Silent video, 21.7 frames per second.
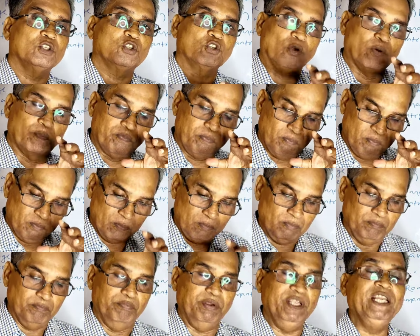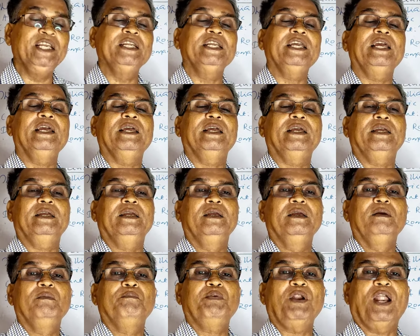So being a
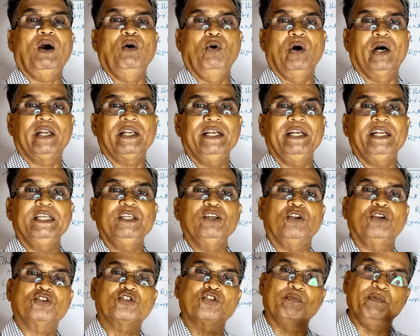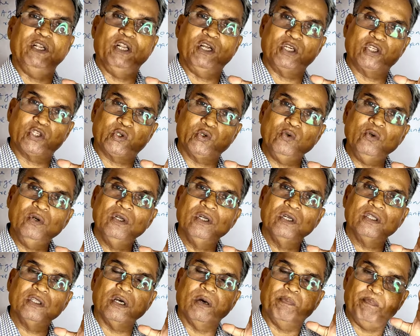flower, it also belongs
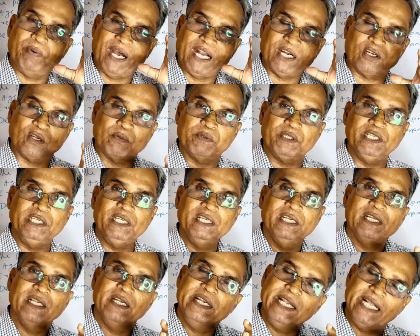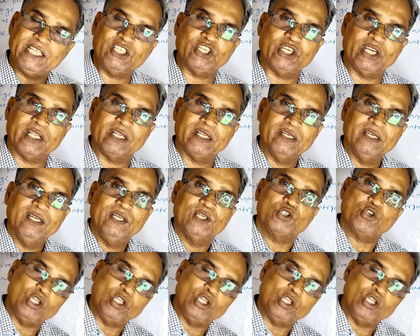to the part of the nature.